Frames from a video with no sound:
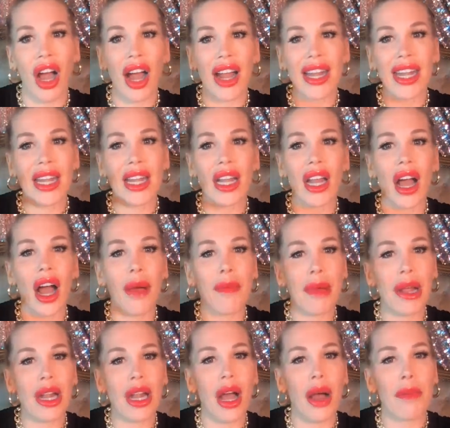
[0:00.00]

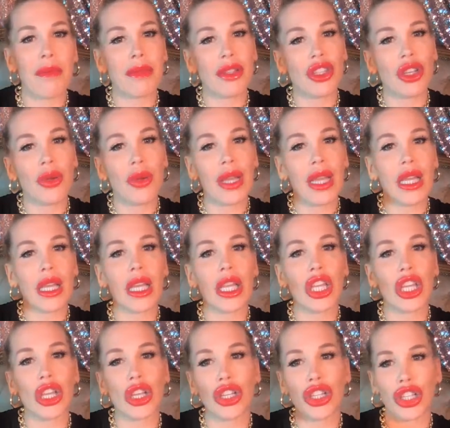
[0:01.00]
I'm doing
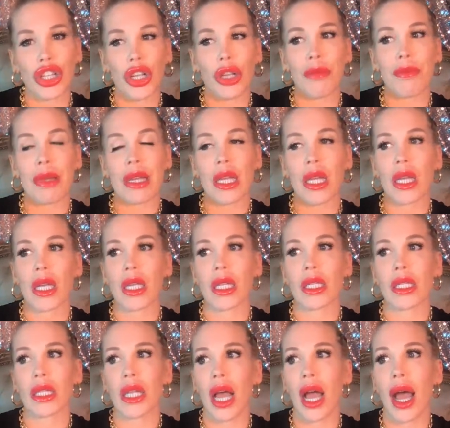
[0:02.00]
YouTube
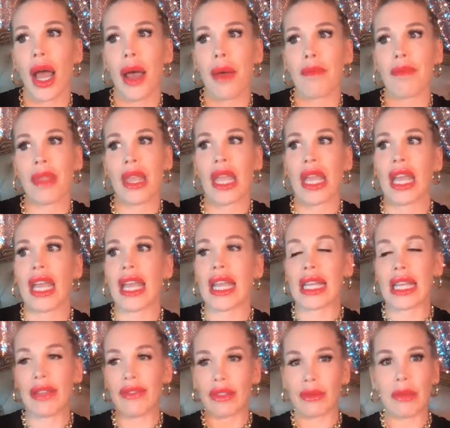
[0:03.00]
because
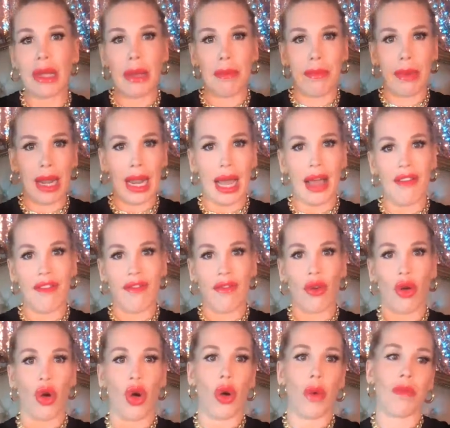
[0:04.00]
it gives me a
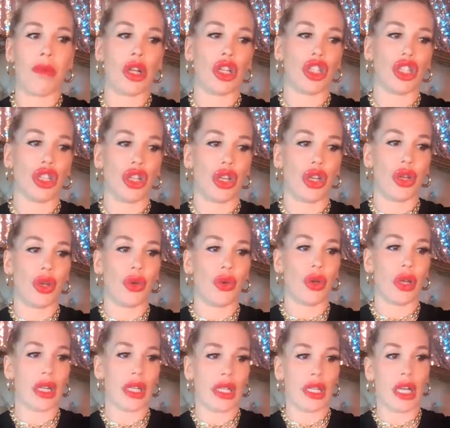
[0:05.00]
platform
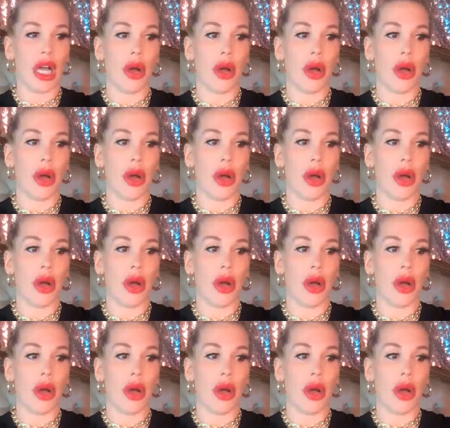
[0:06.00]
to